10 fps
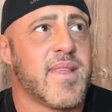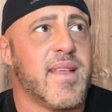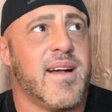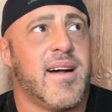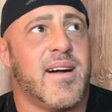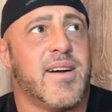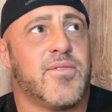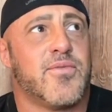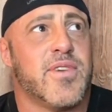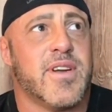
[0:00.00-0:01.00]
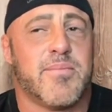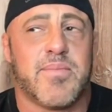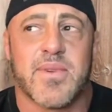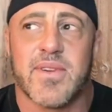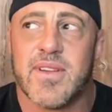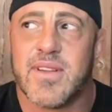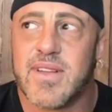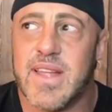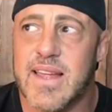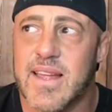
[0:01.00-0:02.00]
uh, Rip,
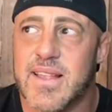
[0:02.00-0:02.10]
it,